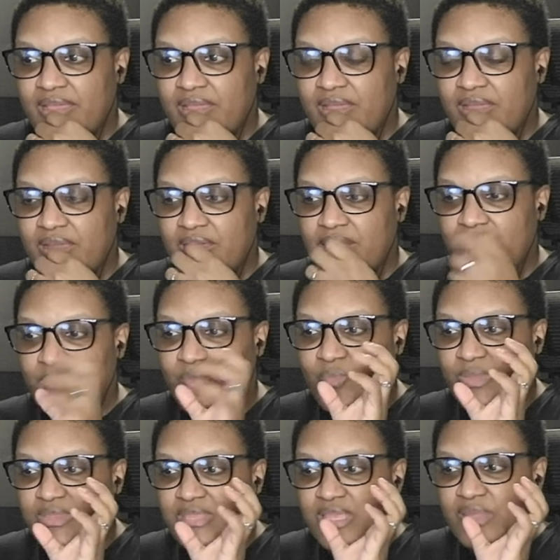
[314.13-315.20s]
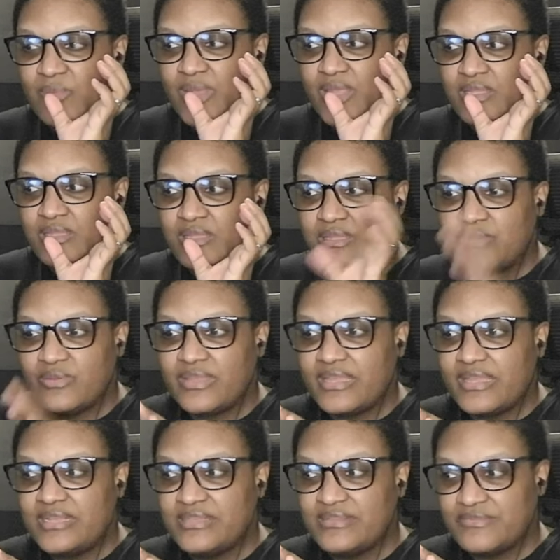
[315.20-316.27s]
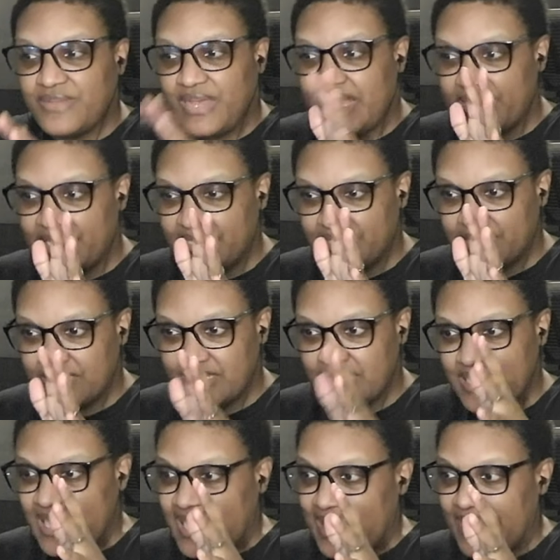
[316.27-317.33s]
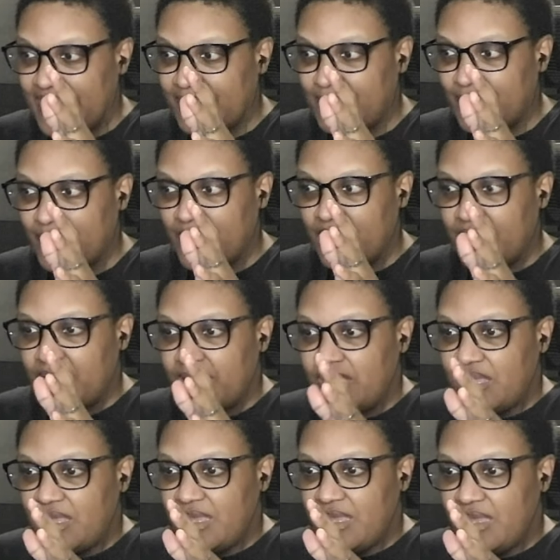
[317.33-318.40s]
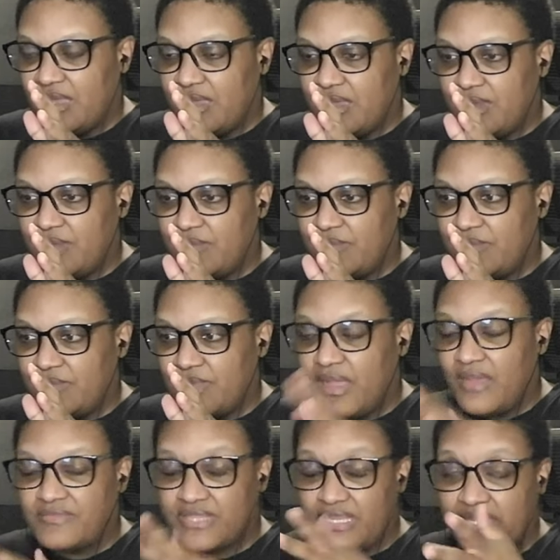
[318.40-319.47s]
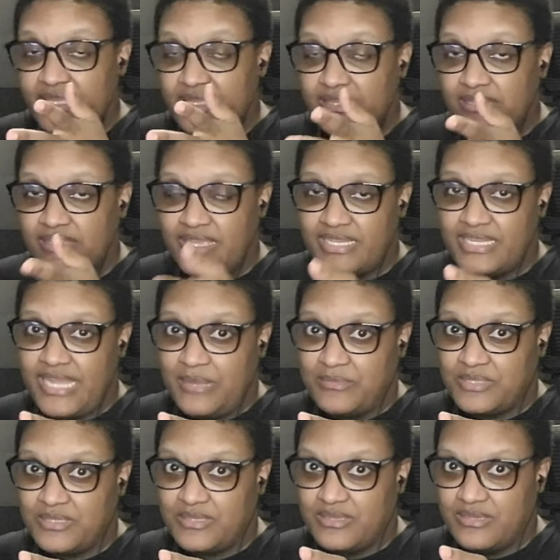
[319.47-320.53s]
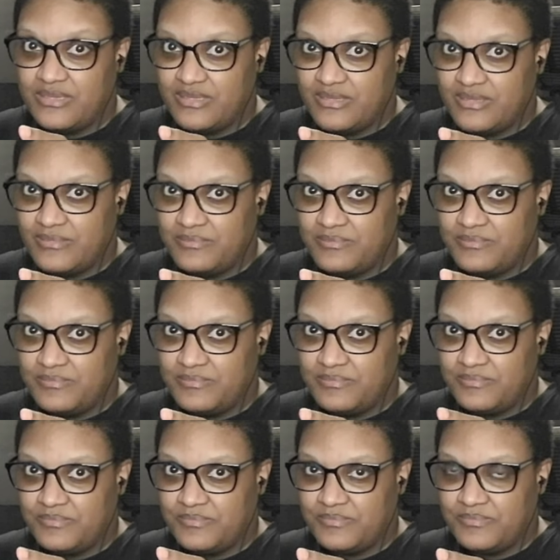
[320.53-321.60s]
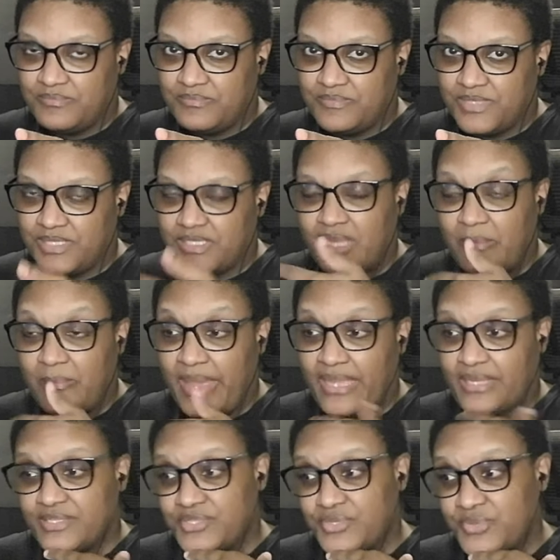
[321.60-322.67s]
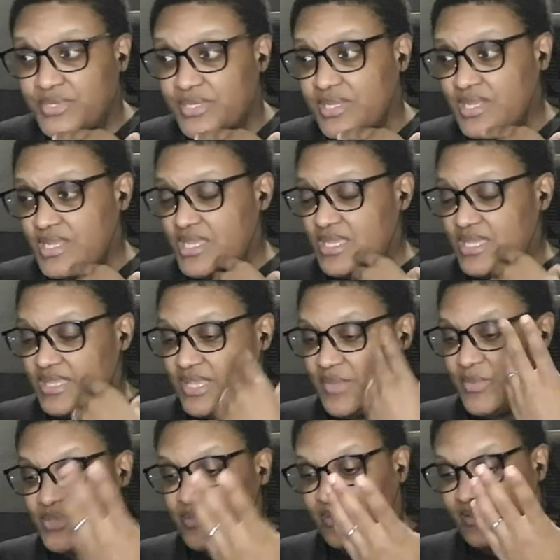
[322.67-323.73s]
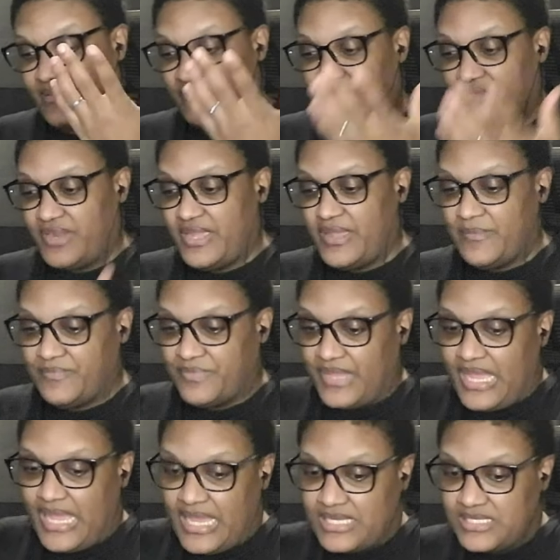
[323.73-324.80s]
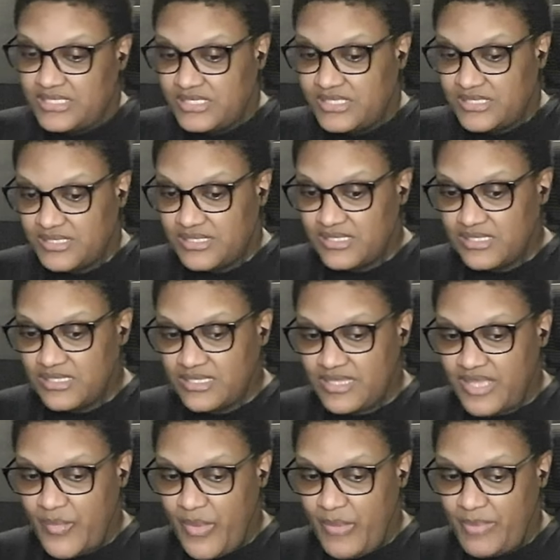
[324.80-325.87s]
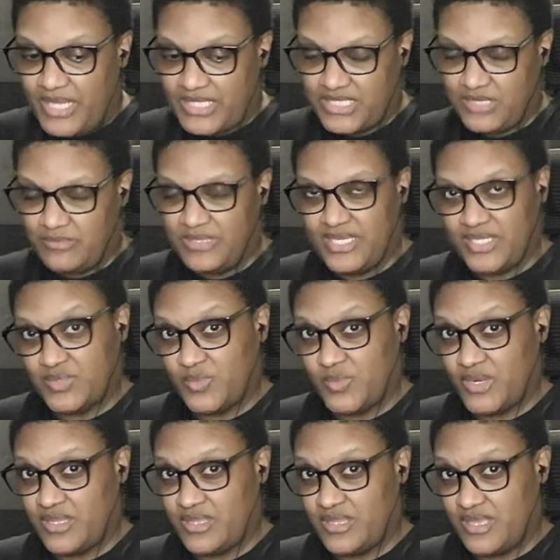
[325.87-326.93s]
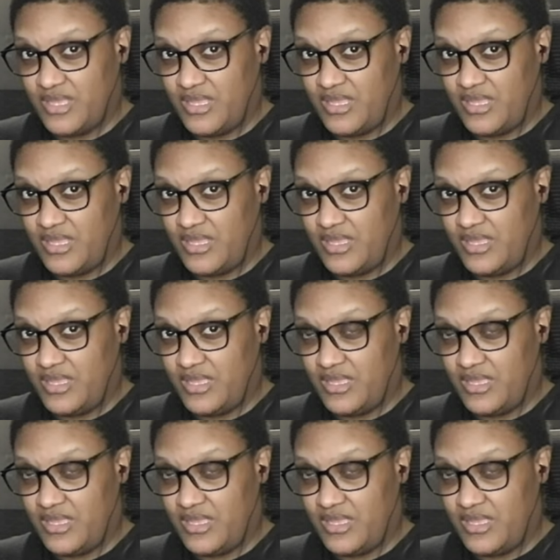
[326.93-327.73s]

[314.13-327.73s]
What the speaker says: they went looking to find the guy, after he kidnapped the scumbag dude, they went looking for him, and they went back to the place where they